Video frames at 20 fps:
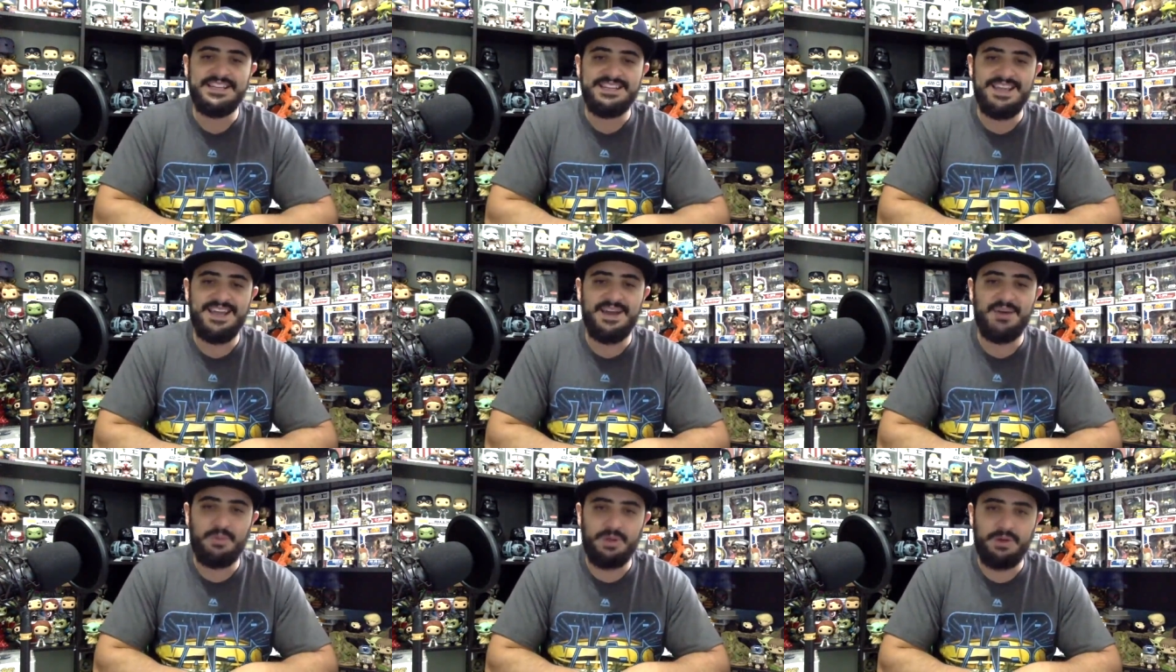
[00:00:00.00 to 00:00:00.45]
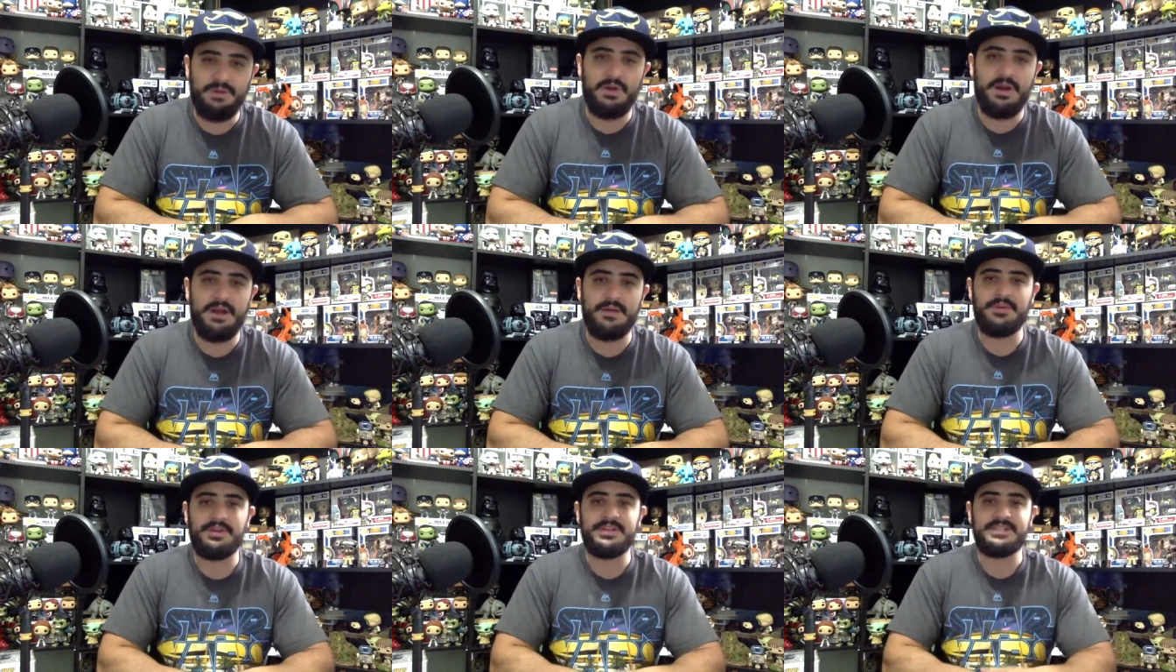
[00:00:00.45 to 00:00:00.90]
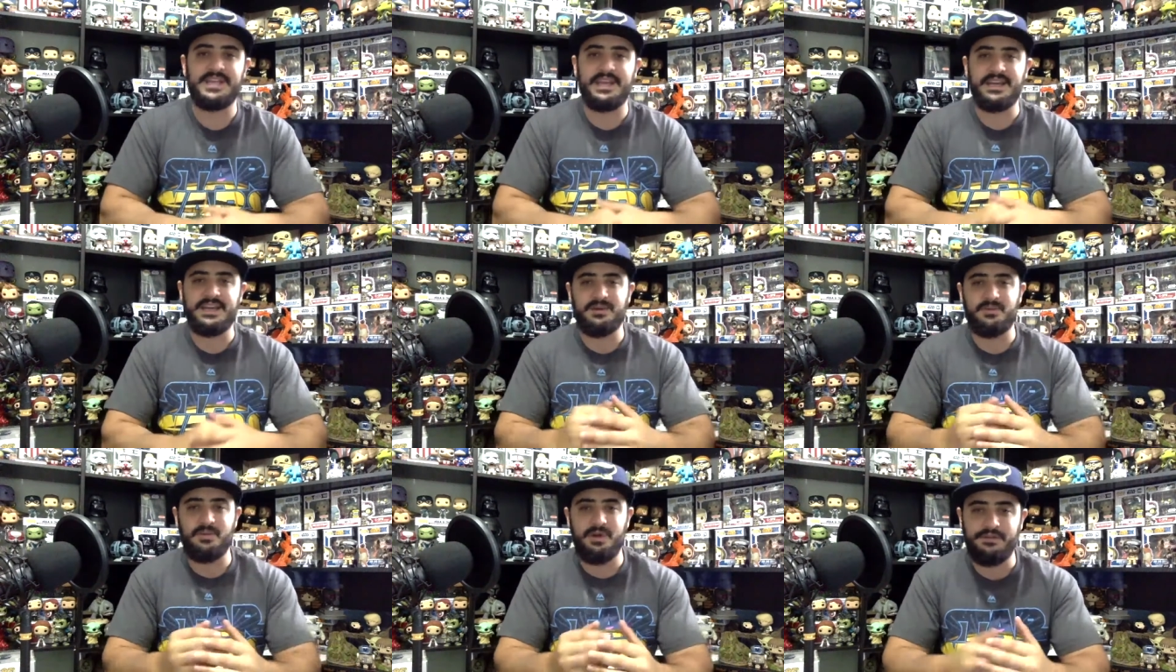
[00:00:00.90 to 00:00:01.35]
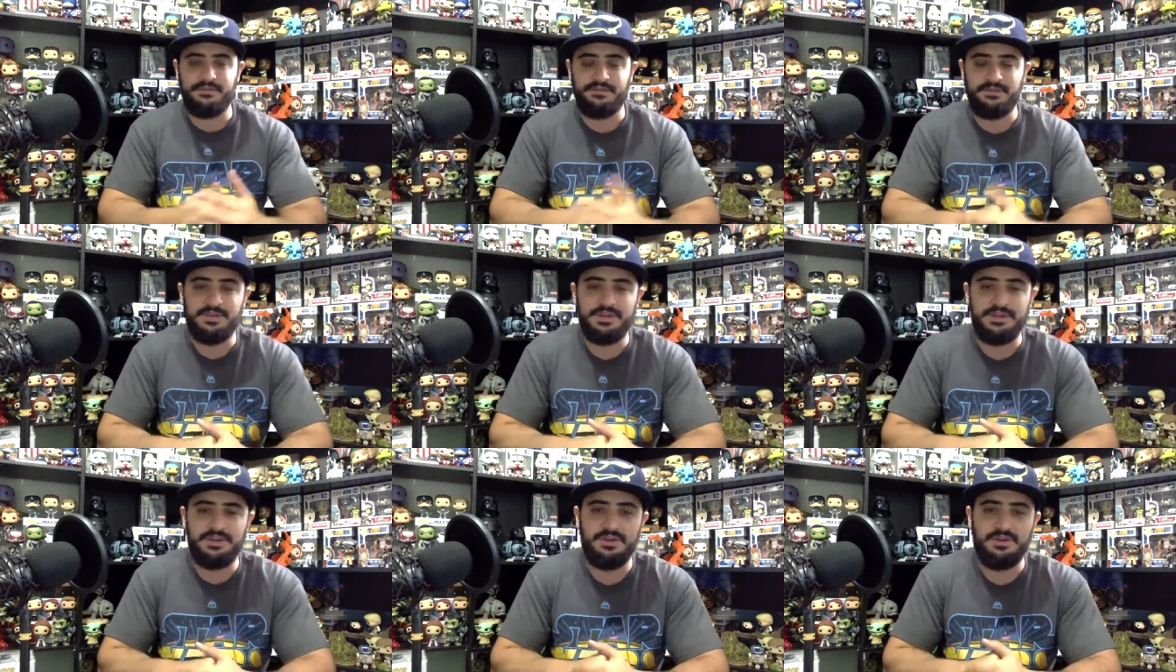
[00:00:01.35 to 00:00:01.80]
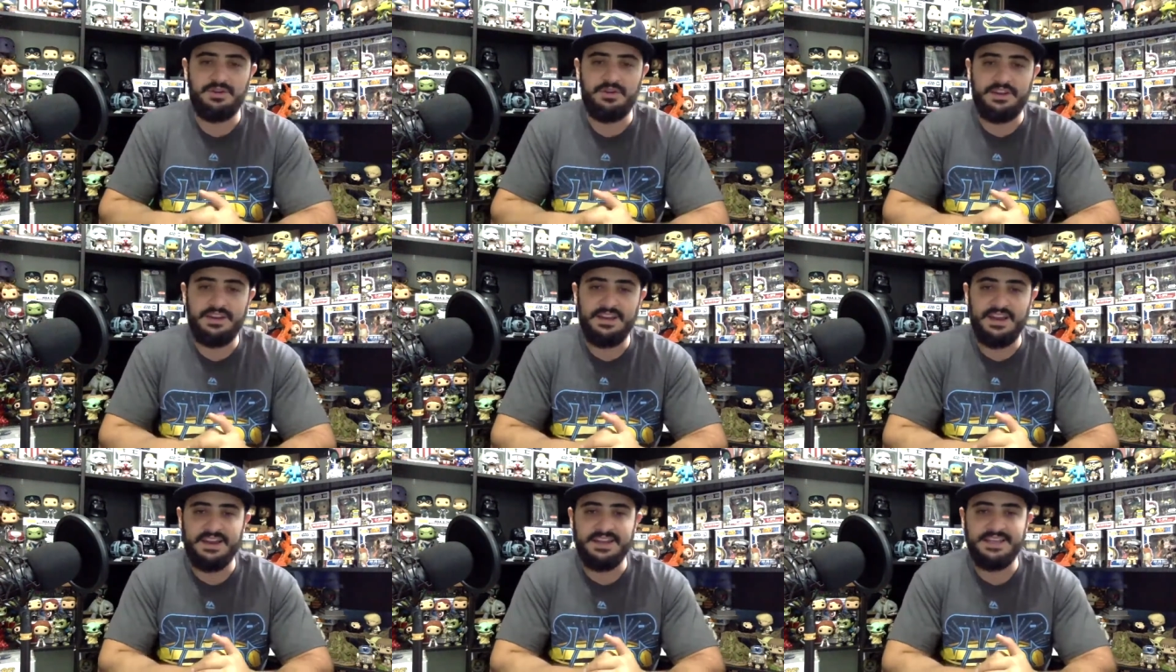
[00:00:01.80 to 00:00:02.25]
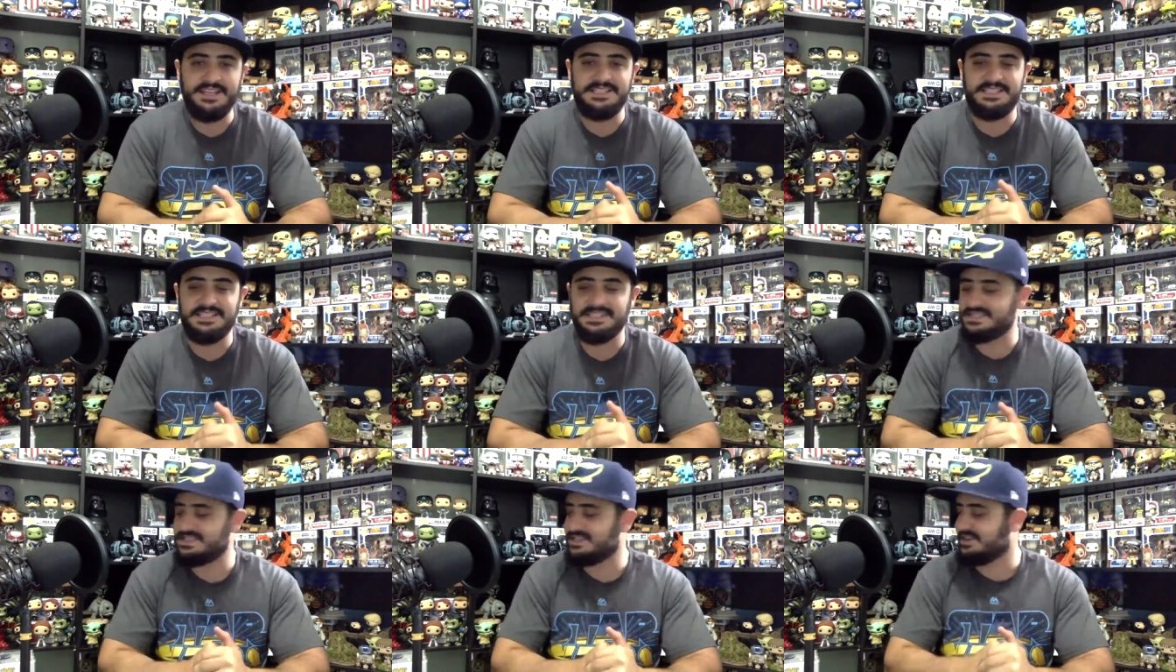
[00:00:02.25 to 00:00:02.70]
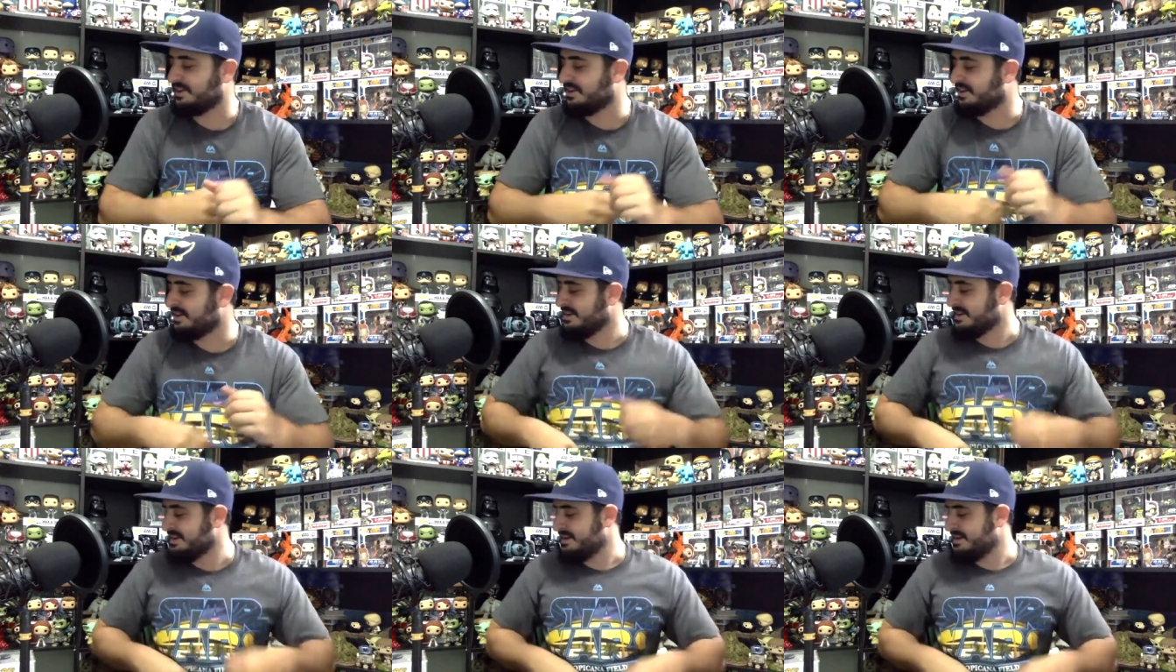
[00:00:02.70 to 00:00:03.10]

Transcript: that we were able to take it away from the New York Yankees this year.